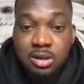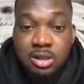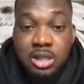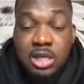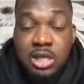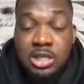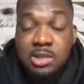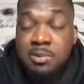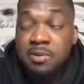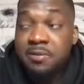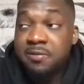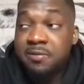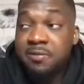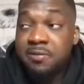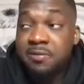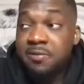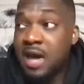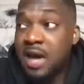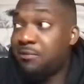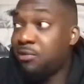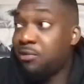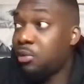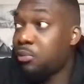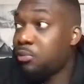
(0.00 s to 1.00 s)
Yeah, to be fair,
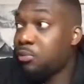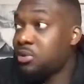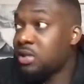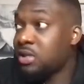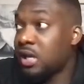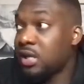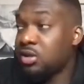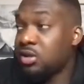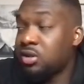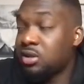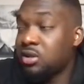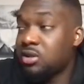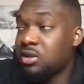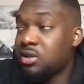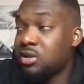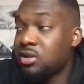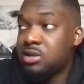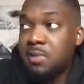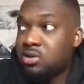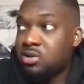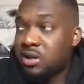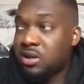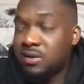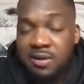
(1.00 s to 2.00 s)
everyone was. You could
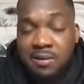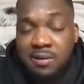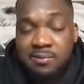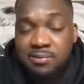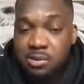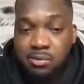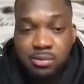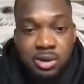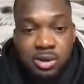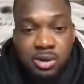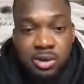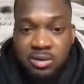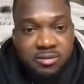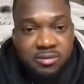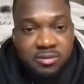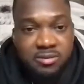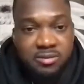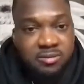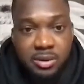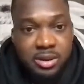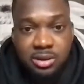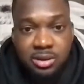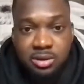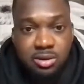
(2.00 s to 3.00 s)
smell Southampton were gonna
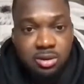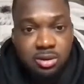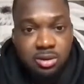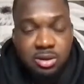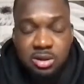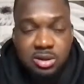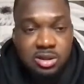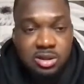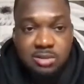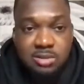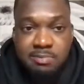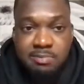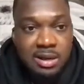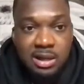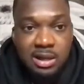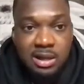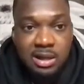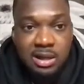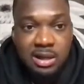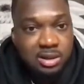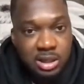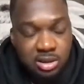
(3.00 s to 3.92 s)
throw it. You could just smell it.